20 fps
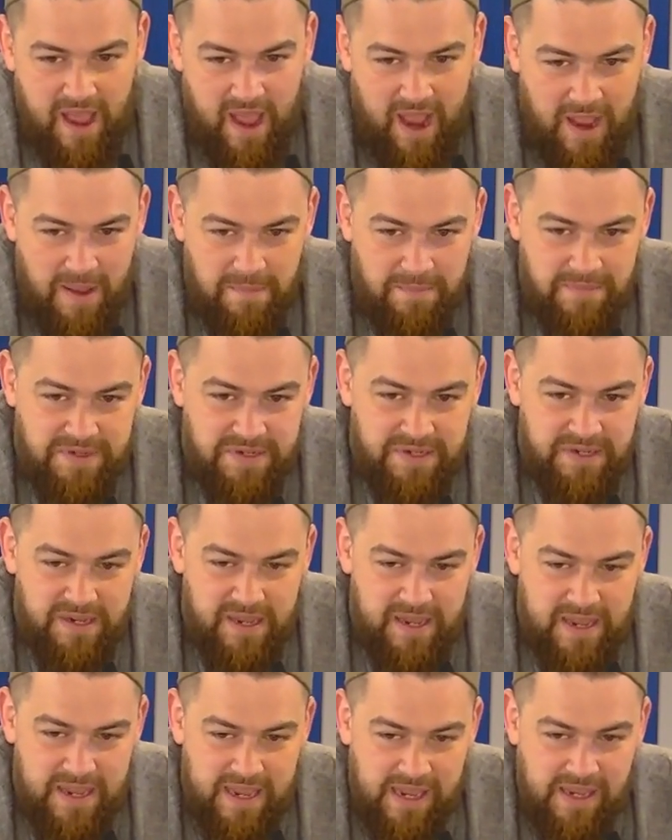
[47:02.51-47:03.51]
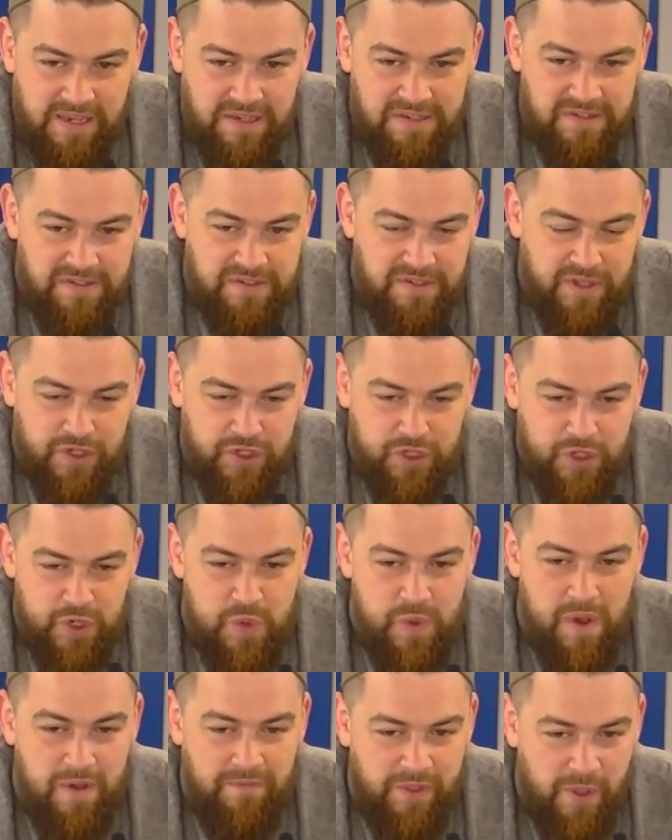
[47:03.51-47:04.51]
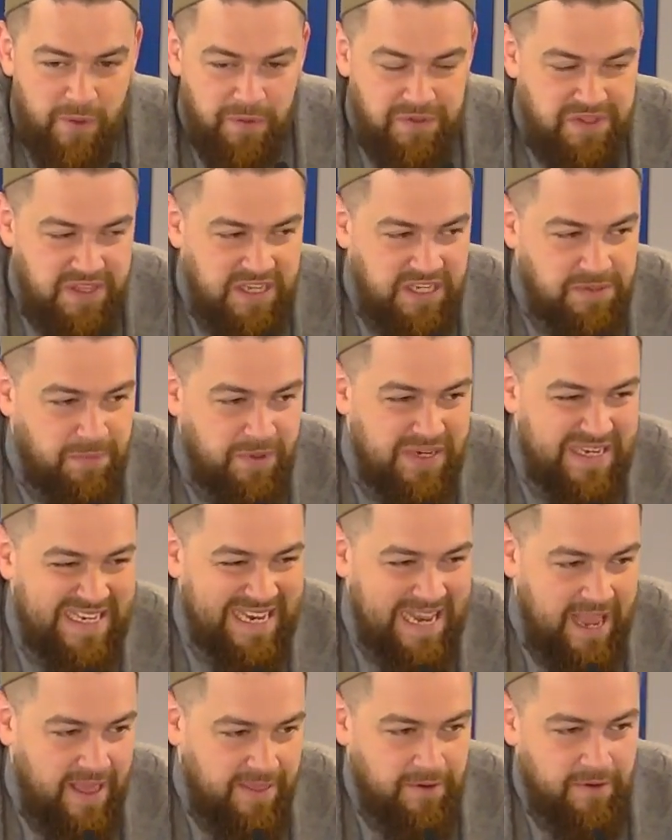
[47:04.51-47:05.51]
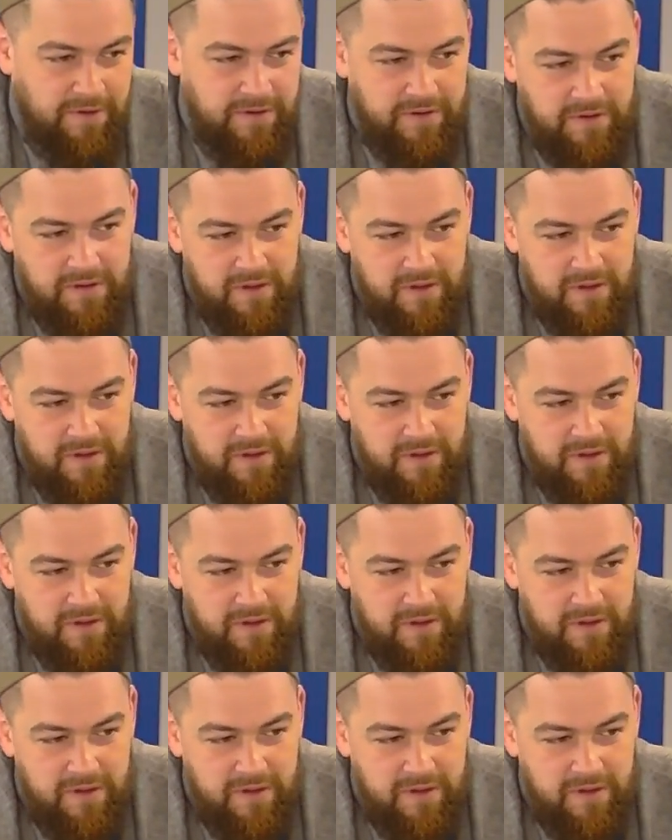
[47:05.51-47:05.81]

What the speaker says: Hamd is the two of those things put together.